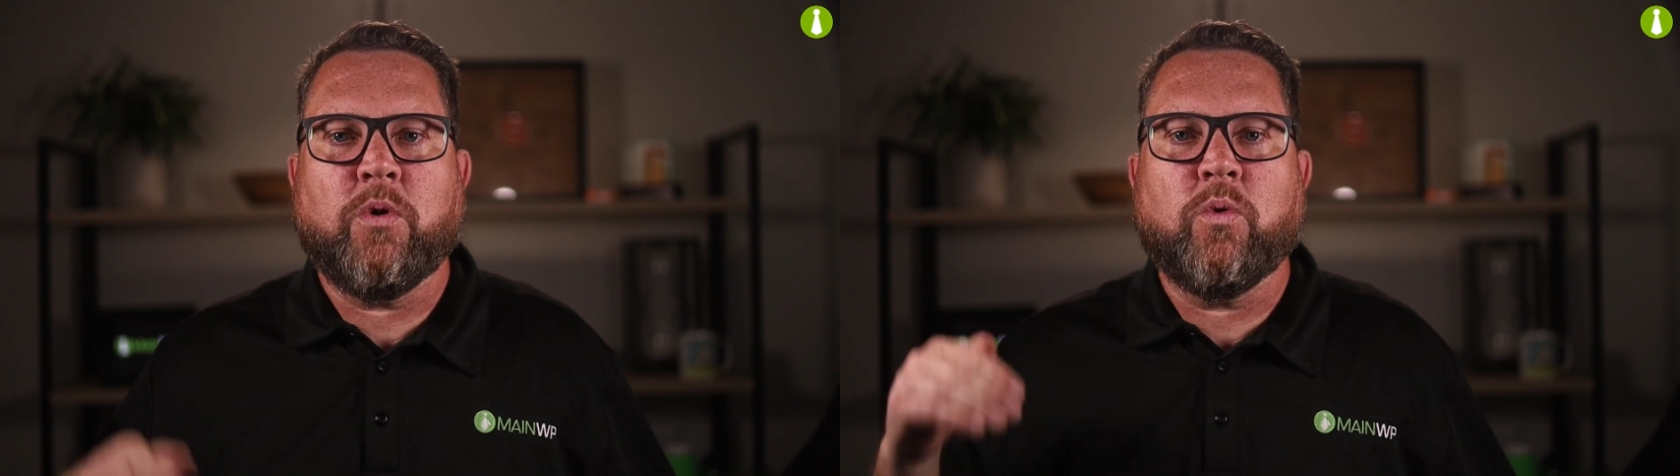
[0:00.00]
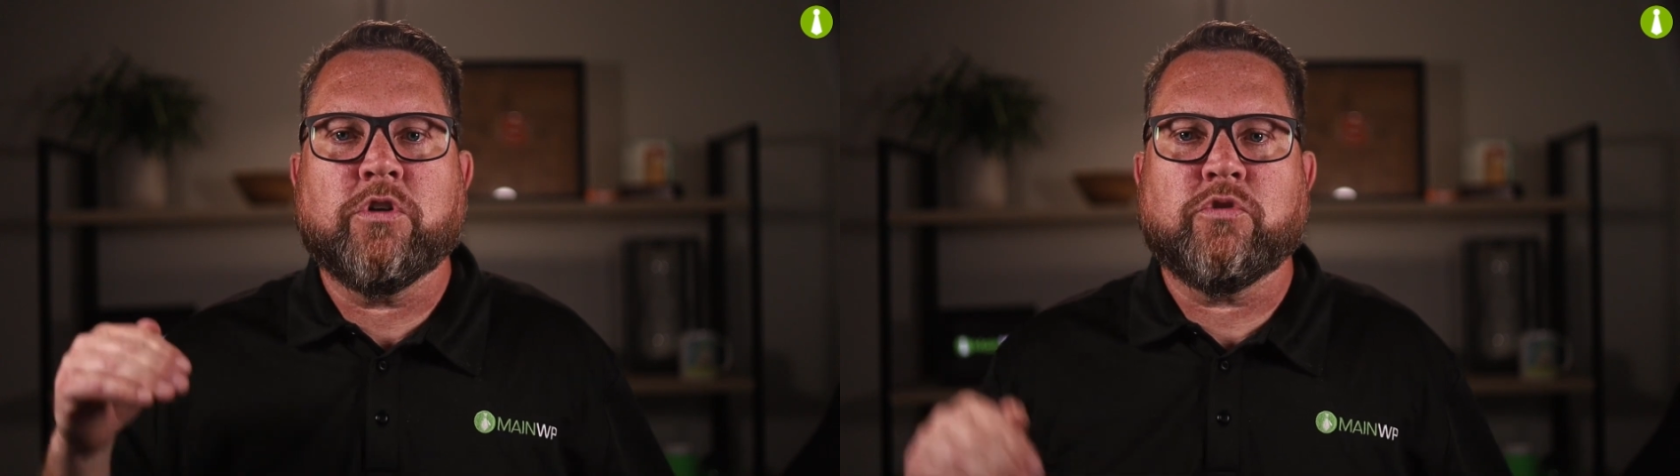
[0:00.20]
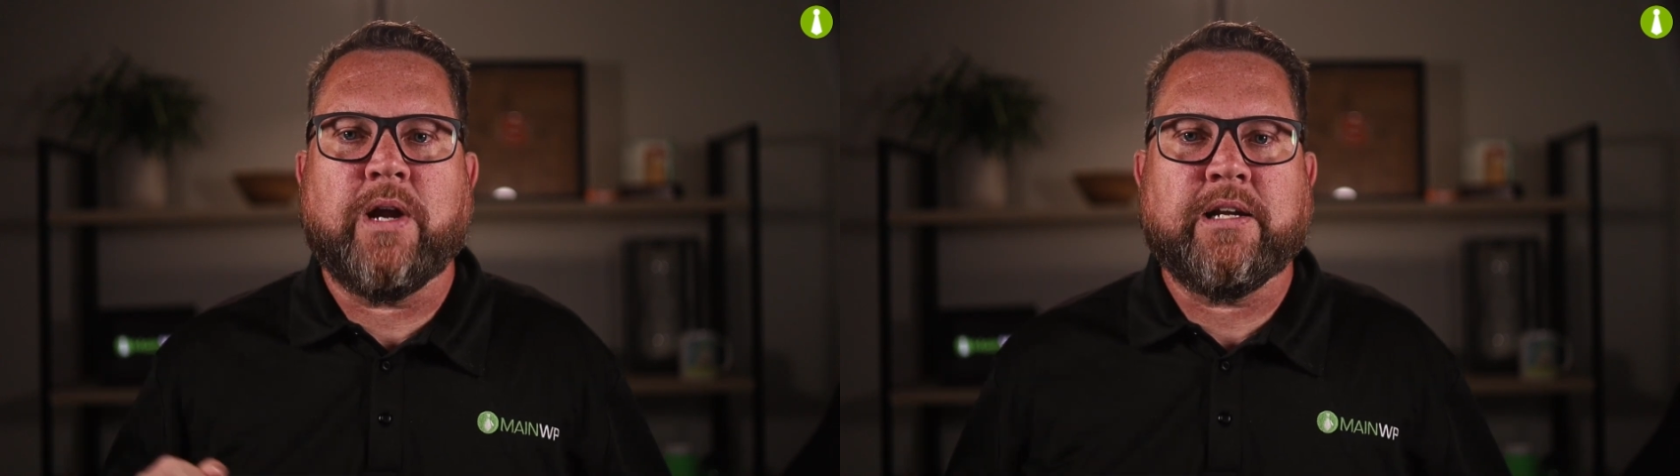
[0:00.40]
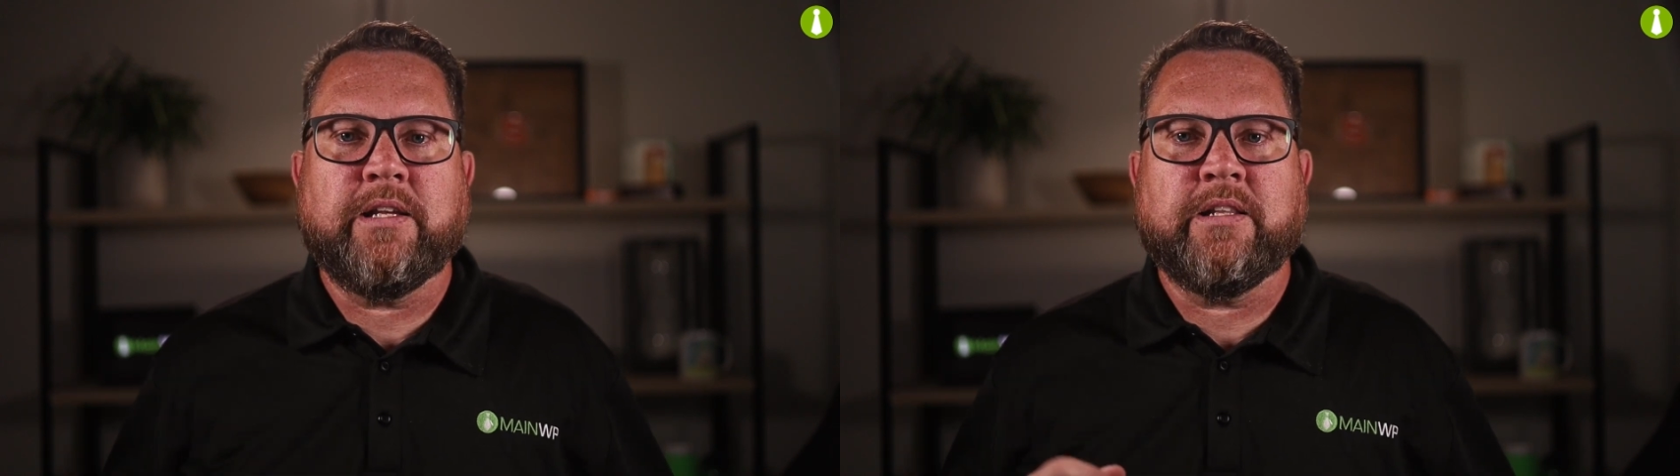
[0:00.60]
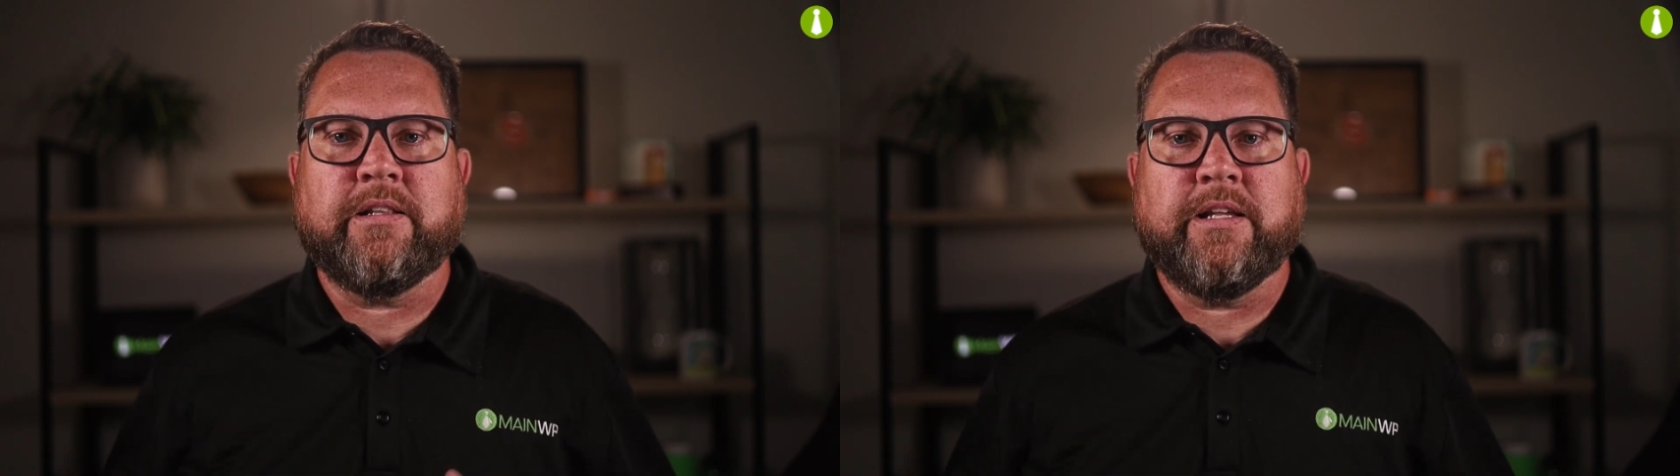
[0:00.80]
or directly in
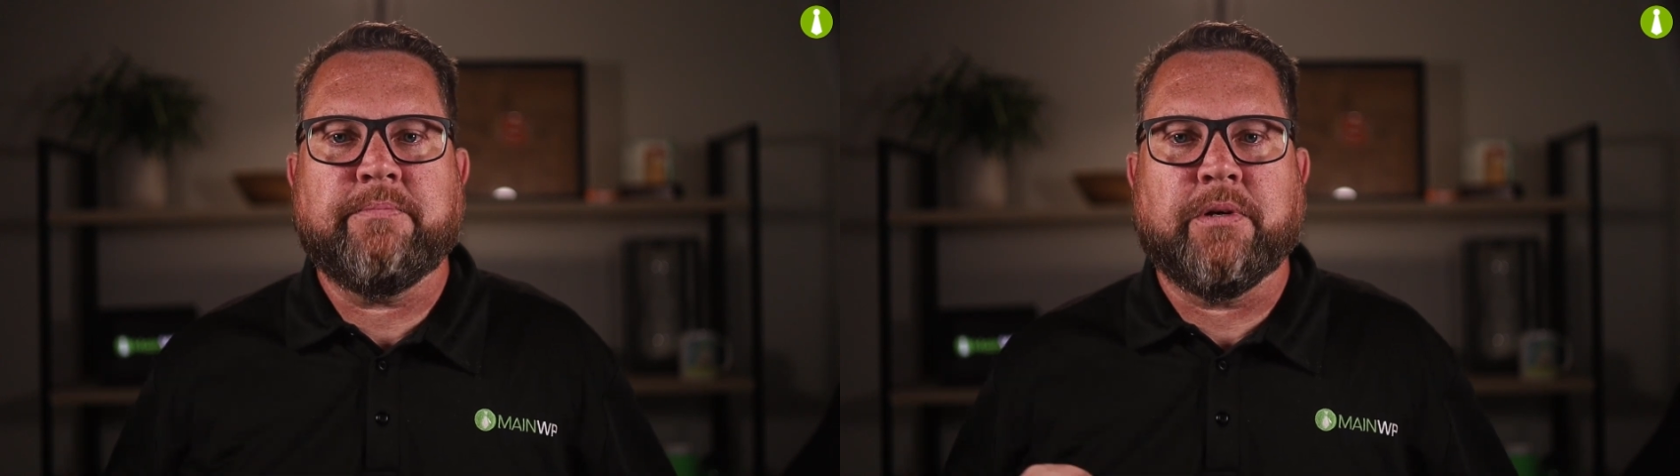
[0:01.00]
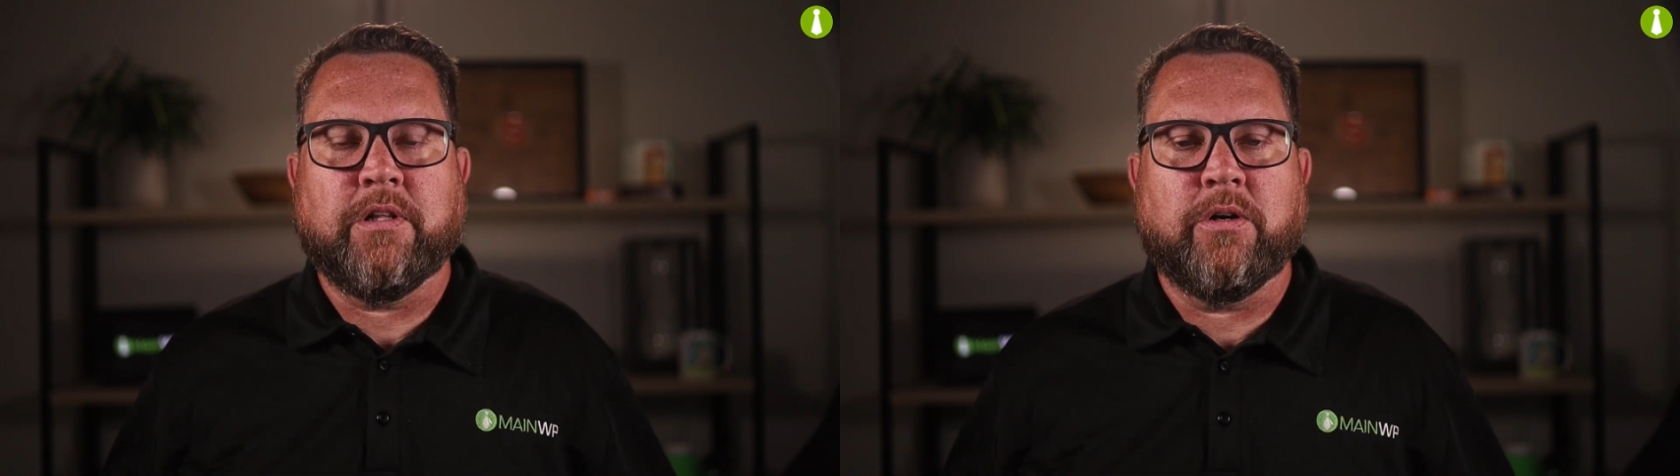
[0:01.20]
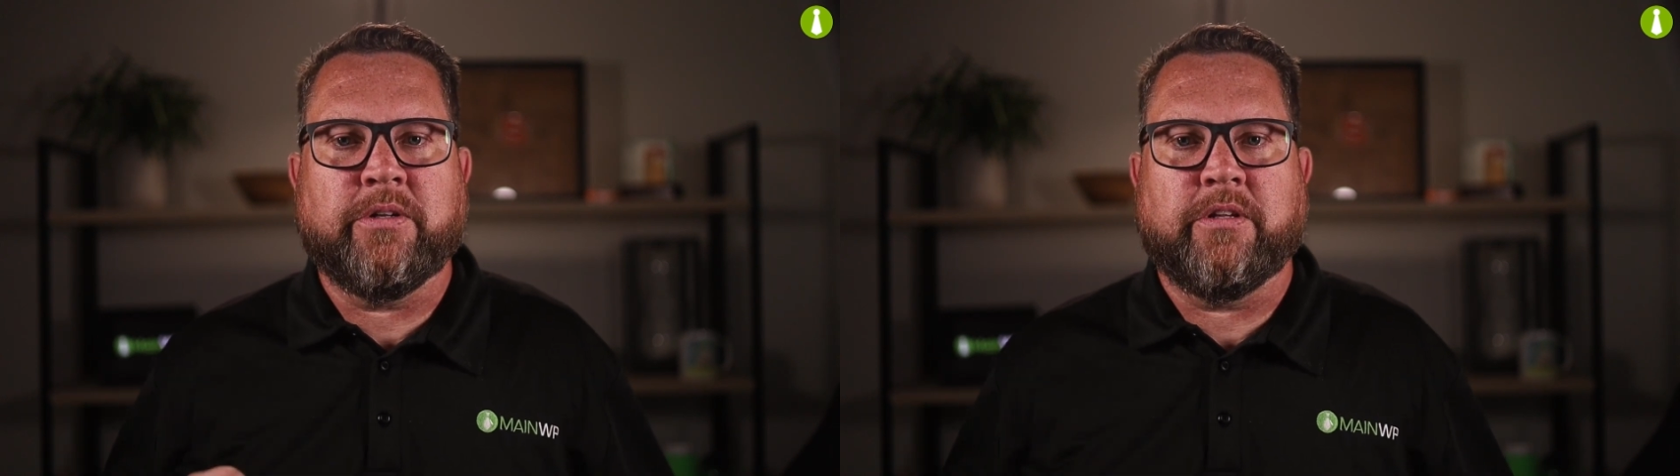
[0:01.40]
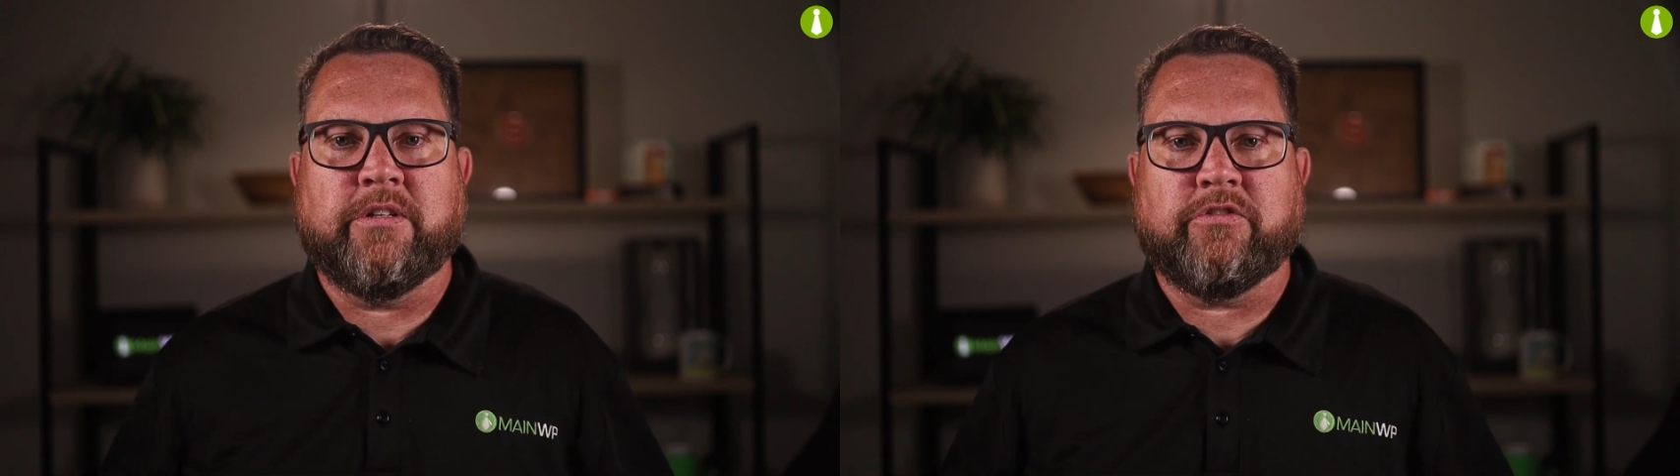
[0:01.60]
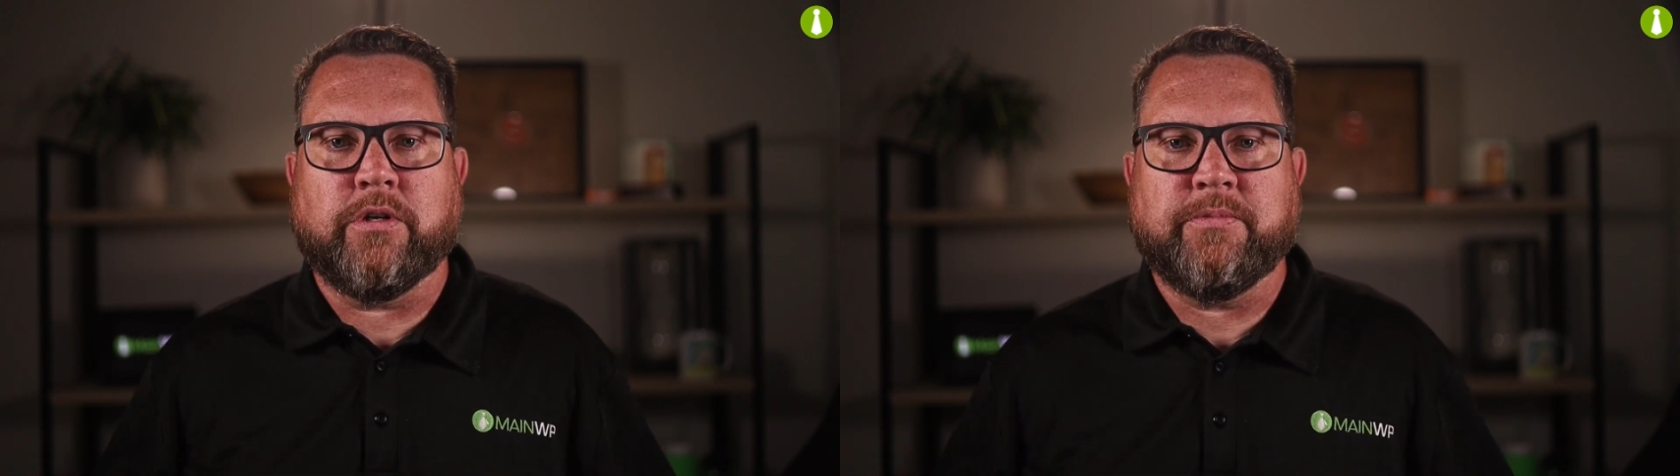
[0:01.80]
the link below in the
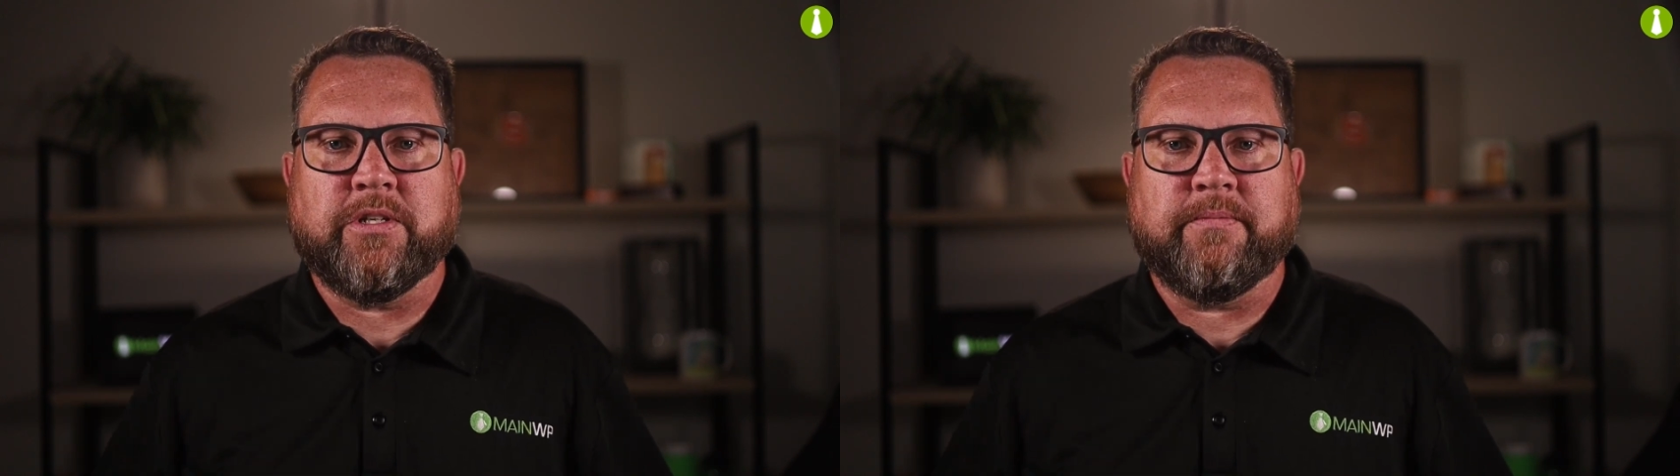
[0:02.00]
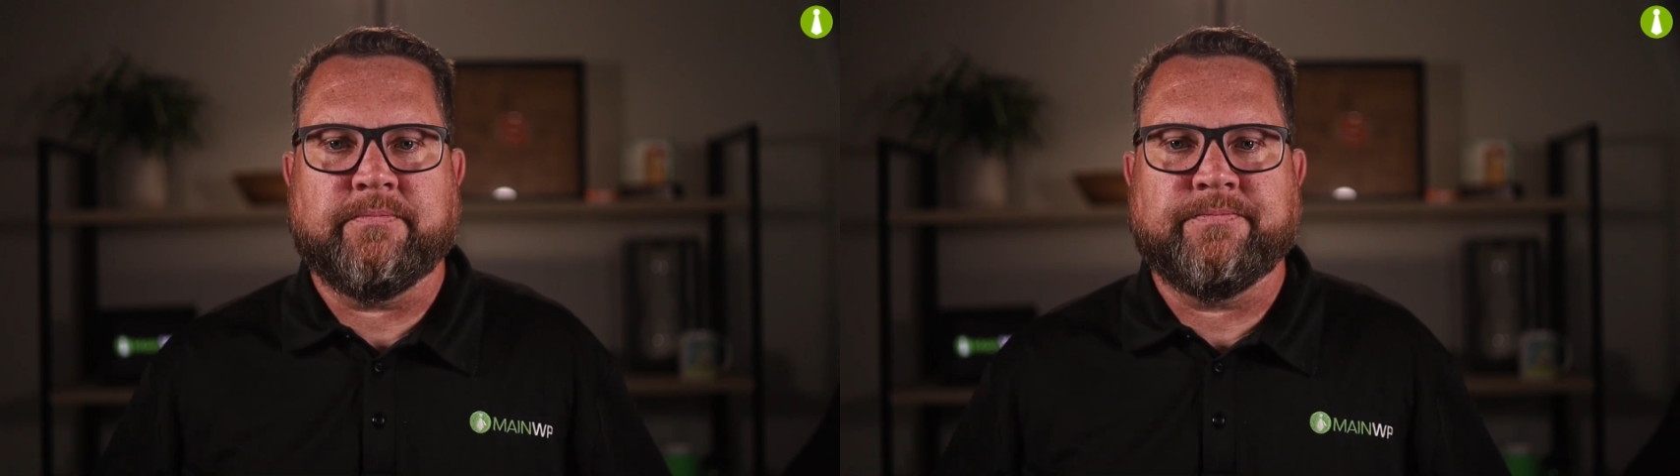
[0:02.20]
description.